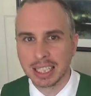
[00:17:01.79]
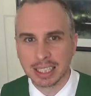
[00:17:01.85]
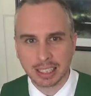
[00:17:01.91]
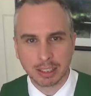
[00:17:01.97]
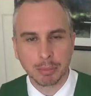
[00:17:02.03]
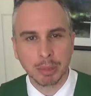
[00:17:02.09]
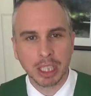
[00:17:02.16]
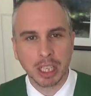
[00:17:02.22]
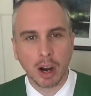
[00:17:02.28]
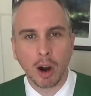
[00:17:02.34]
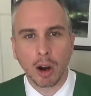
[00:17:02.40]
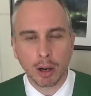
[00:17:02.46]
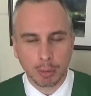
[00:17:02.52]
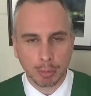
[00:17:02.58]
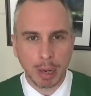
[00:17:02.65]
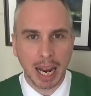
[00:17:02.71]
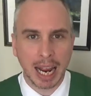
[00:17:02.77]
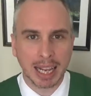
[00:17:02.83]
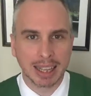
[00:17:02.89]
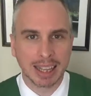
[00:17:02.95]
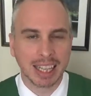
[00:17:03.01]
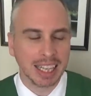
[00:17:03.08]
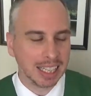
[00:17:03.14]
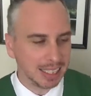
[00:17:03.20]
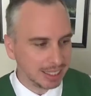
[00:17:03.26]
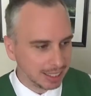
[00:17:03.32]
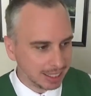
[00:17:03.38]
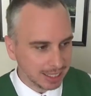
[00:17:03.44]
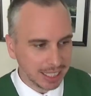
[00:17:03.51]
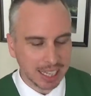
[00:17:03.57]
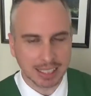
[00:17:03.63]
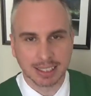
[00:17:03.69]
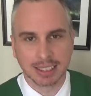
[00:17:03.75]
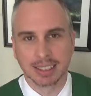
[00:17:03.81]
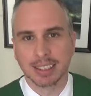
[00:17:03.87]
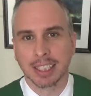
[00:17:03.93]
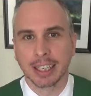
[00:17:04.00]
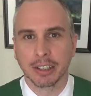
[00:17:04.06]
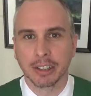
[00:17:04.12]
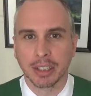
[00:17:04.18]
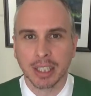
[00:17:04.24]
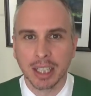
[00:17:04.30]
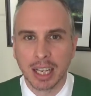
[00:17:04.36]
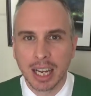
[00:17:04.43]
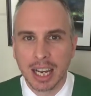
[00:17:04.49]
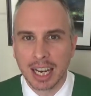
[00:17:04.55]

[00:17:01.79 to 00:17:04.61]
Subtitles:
doesn't mean our path isn't necessary,